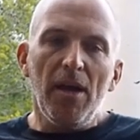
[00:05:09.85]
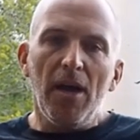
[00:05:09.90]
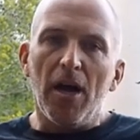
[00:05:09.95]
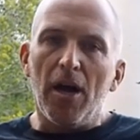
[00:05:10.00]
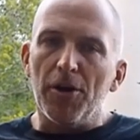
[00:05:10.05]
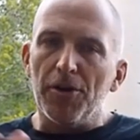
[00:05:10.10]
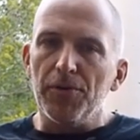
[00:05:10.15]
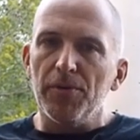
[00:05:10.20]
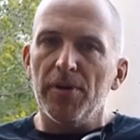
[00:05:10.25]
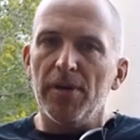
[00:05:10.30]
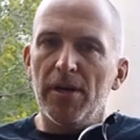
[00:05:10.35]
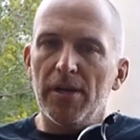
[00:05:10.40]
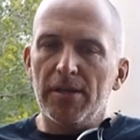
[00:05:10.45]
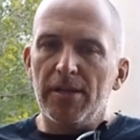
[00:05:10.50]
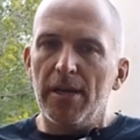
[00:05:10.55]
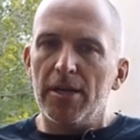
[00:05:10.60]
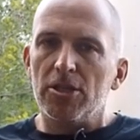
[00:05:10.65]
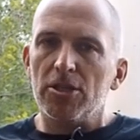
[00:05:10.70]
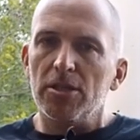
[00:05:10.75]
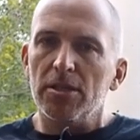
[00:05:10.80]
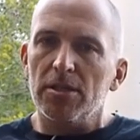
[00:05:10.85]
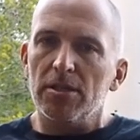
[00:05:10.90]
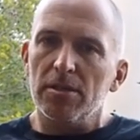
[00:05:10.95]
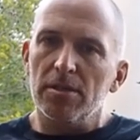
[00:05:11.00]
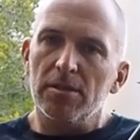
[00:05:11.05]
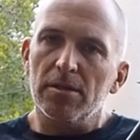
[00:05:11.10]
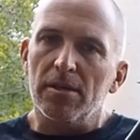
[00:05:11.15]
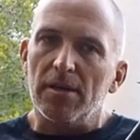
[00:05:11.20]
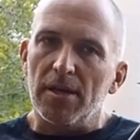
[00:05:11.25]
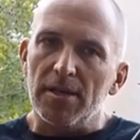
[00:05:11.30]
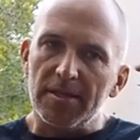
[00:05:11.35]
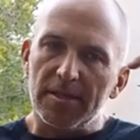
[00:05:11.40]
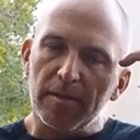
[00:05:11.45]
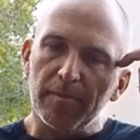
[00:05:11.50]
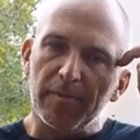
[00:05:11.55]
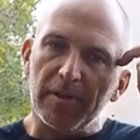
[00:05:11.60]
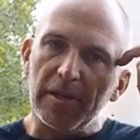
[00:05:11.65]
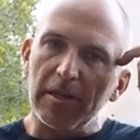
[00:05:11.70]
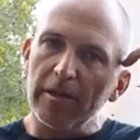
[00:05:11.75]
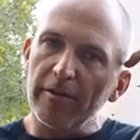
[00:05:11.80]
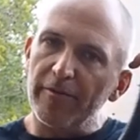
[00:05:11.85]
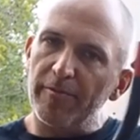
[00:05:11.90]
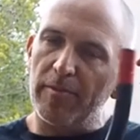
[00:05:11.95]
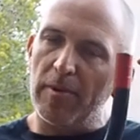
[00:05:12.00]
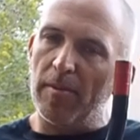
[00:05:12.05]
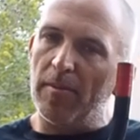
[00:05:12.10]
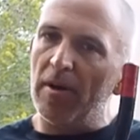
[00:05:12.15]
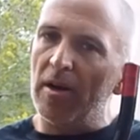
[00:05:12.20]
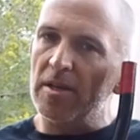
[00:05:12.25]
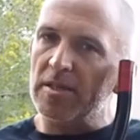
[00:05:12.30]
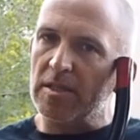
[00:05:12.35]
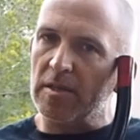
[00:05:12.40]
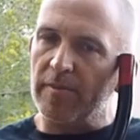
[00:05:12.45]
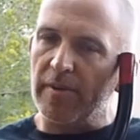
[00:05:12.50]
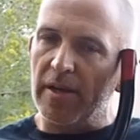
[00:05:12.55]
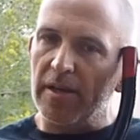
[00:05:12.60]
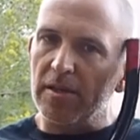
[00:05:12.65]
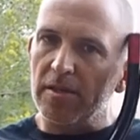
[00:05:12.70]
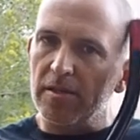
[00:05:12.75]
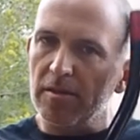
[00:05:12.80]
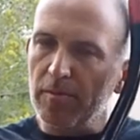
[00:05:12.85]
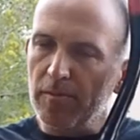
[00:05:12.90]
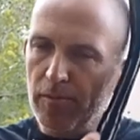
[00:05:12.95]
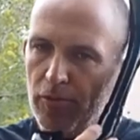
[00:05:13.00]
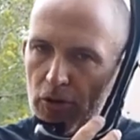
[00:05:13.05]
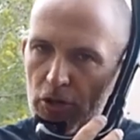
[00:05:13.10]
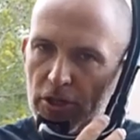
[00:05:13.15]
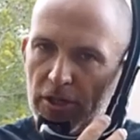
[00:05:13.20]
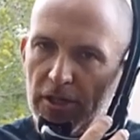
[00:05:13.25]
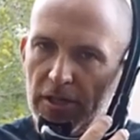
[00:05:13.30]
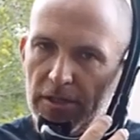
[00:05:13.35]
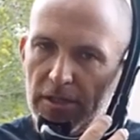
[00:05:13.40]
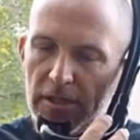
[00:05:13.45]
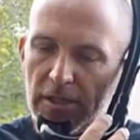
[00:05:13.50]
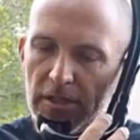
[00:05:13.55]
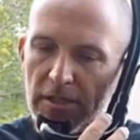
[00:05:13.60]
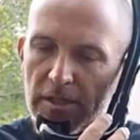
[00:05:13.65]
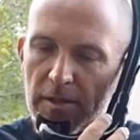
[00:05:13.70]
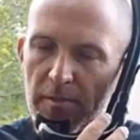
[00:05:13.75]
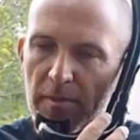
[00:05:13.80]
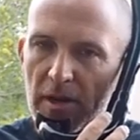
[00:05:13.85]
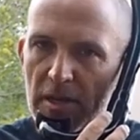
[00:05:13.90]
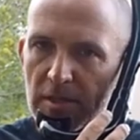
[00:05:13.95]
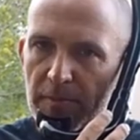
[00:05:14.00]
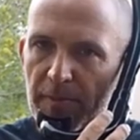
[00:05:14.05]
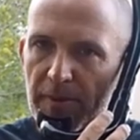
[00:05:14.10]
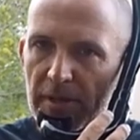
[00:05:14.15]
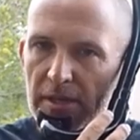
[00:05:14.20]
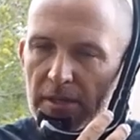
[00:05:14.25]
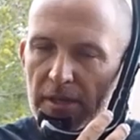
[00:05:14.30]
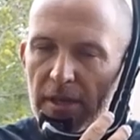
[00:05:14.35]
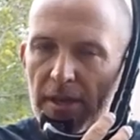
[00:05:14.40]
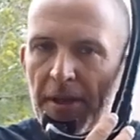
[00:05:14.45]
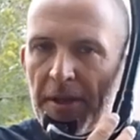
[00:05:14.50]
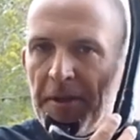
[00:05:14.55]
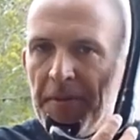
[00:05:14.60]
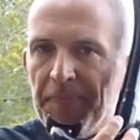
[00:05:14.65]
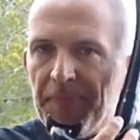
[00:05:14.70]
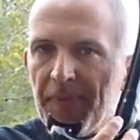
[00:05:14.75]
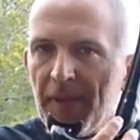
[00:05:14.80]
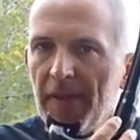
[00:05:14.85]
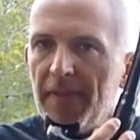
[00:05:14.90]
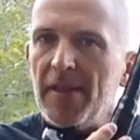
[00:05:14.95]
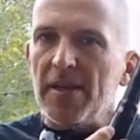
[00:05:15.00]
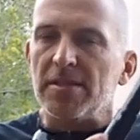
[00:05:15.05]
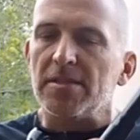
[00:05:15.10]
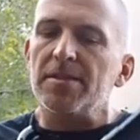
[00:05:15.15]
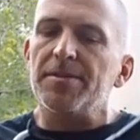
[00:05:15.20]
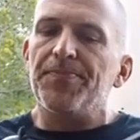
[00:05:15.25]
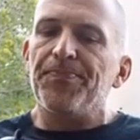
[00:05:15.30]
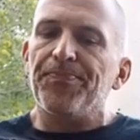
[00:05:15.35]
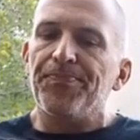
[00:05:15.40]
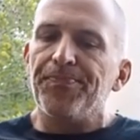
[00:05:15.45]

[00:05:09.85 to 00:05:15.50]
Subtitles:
How do I attach it? I simply lift my mask band, push it underneath the mask band, and that's